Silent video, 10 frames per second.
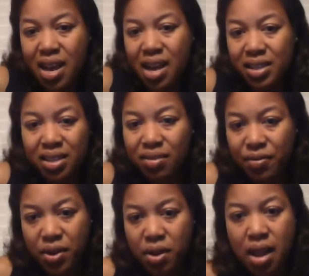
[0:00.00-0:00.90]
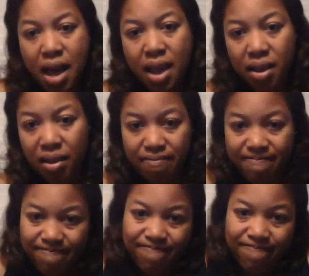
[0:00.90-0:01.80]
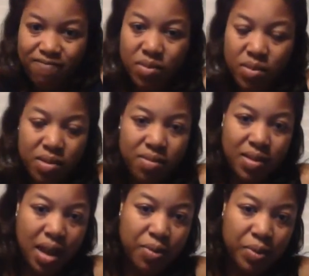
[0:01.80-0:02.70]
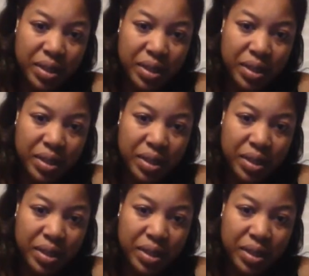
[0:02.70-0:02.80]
I didn't feel like that was